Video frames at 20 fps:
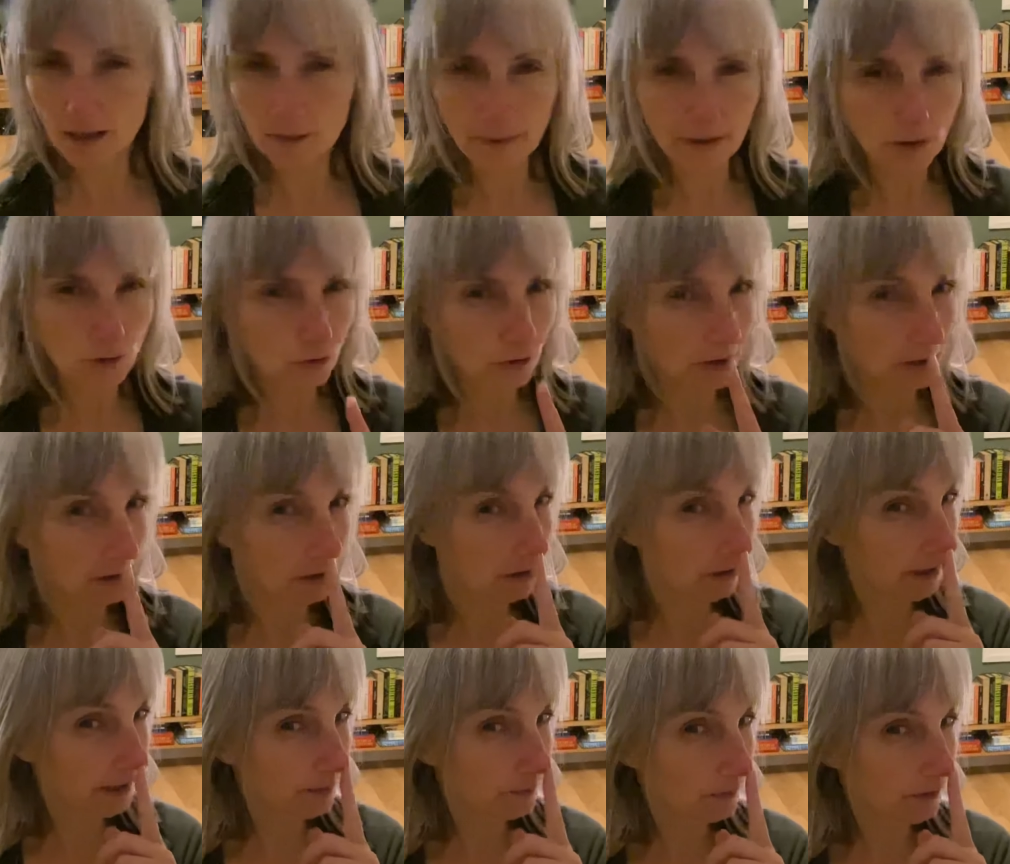about drawing a
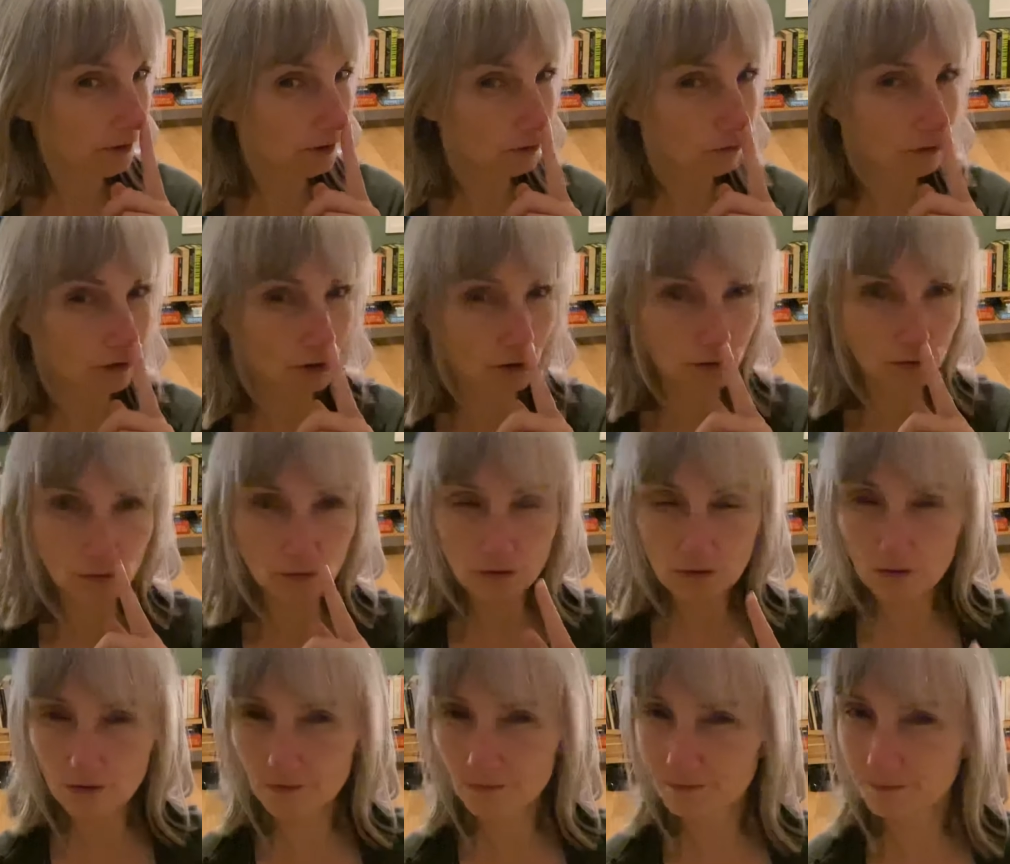line with your nose.